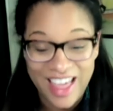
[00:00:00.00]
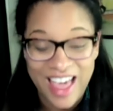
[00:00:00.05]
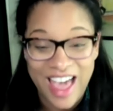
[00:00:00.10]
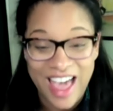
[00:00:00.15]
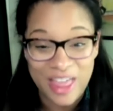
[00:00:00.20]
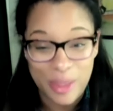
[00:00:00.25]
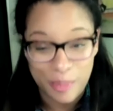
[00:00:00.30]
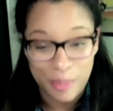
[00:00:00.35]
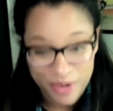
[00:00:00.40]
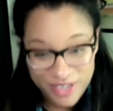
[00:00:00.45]

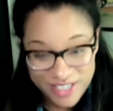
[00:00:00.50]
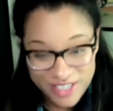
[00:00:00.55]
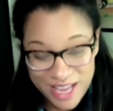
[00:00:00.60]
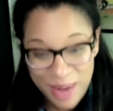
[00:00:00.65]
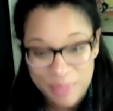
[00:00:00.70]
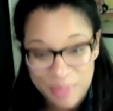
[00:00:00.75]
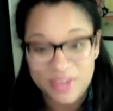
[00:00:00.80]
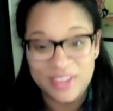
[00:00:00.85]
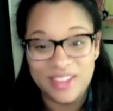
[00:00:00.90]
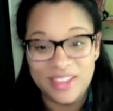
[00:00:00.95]
and the
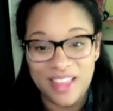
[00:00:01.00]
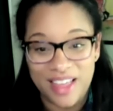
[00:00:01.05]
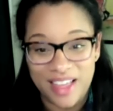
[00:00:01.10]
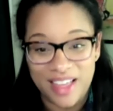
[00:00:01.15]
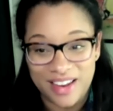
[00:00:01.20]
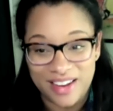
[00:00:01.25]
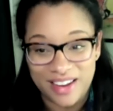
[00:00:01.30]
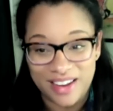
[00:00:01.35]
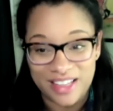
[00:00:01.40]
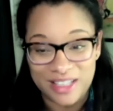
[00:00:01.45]
perception
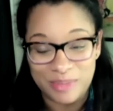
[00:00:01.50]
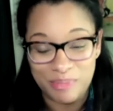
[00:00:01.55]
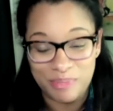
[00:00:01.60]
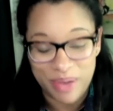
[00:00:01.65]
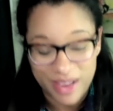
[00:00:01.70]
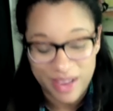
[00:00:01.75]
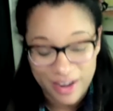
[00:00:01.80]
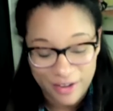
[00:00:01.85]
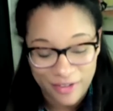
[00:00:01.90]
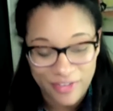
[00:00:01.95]
that it's
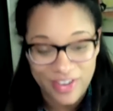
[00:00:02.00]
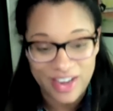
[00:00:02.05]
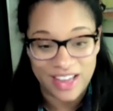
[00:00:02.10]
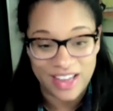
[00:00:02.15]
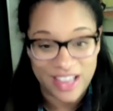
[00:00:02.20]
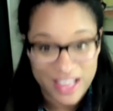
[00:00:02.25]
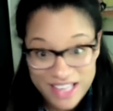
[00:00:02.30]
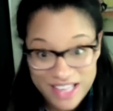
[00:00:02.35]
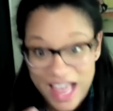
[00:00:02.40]
benefiting his